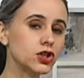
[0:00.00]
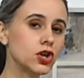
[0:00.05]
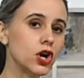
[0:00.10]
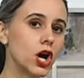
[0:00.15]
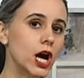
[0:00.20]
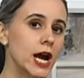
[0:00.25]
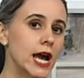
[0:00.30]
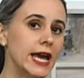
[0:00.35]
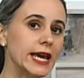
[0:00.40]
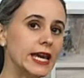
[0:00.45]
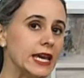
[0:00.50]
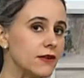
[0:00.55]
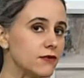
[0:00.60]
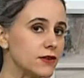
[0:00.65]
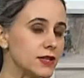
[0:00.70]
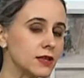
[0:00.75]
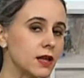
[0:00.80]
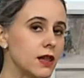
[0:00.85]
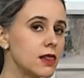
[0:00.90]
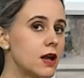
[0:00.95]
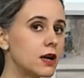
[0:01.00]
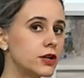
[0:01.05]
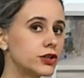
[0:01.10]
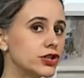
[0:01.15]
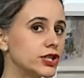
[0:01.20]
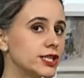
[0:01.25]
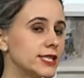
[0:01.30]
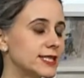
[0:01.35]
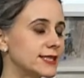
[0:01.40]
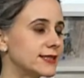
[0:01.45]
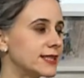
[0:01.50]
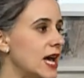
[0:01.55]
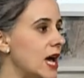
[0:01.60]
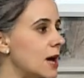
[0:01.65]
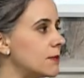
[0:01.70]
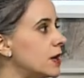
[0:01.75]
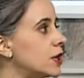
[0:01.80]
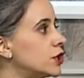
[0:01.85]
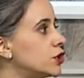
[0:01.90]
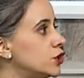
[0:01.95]
So even the largest
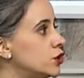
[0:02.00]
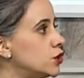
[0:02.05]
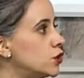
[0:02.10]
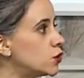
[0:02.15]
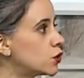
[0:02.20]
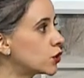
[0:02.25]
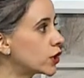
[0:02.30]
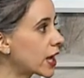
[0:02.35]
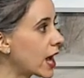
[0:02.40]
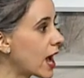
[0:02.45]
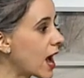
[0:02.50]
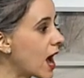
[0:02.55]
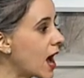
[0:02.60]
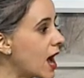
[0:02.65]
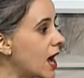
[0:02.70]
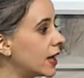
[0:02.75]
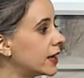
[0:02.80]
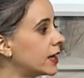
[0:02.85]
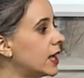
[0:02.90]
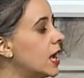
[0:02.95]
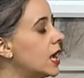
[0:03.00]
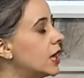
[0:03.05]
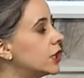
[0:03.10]
stamp, you can